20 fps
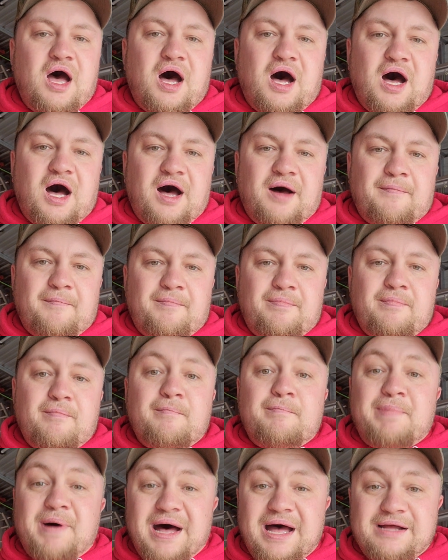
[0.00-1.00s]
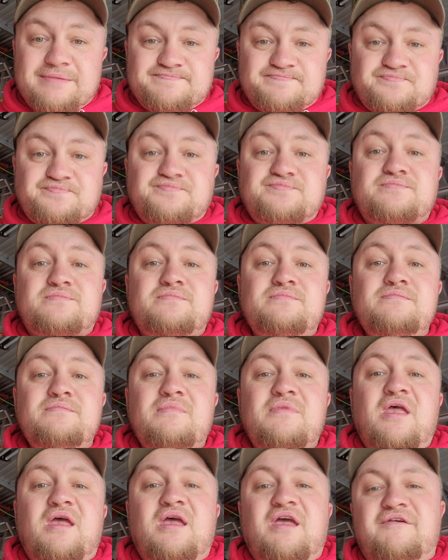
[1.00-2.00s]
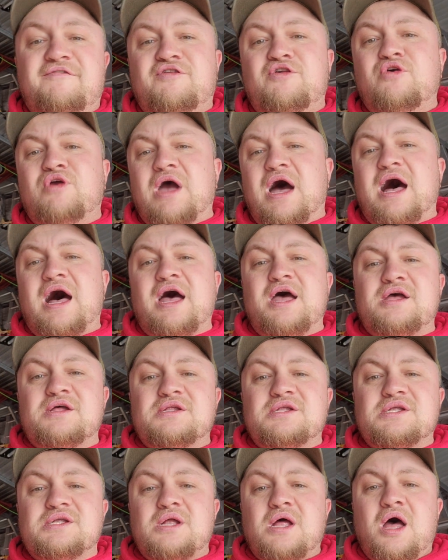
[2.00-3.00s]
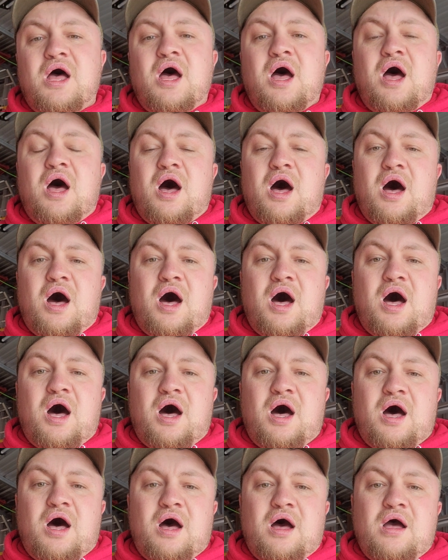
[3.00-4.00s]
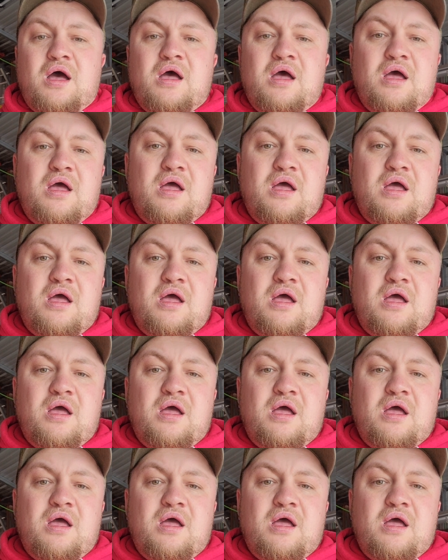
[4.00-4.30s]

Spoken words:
But if you guys are